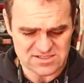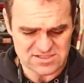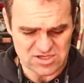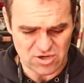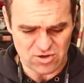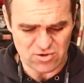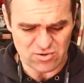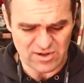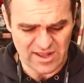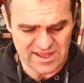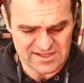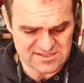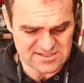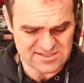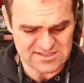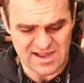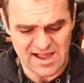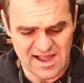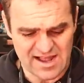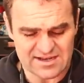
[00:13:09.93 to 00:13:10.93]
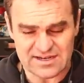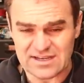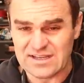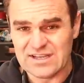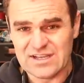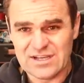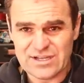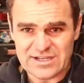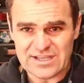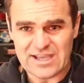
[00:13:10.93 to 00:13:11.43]
So let's start
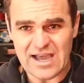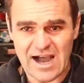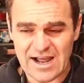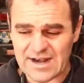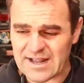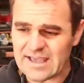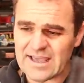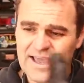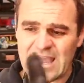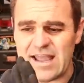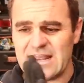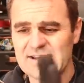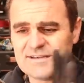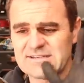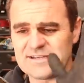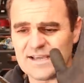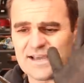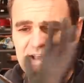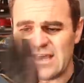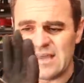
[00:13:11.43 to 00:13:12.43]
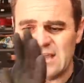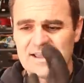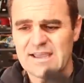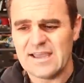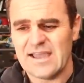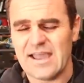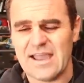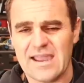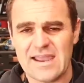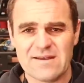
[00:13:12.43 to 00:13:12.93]
cutting
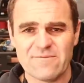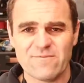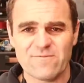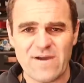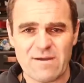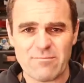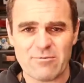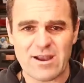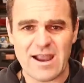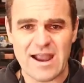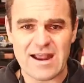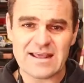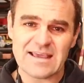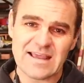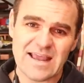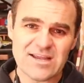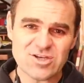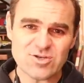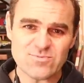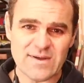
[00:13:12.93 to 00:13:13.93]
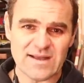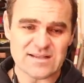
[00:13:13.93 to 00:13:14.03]
and fabricating engine